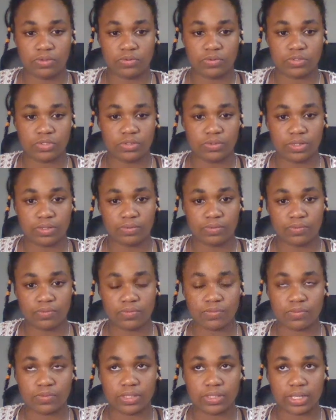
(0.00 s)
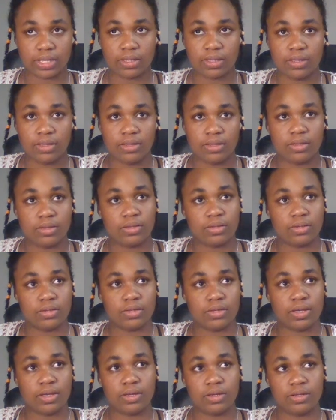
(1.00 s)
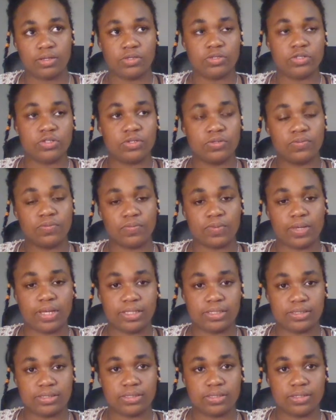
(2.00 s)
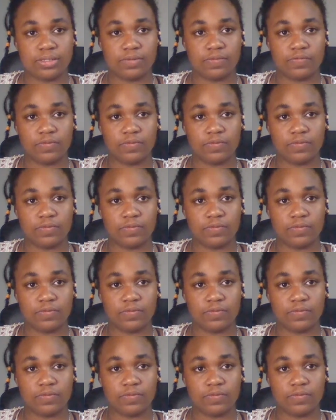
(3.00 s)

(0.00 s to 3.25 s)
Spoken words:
shouldn't, like, you shouldn't wait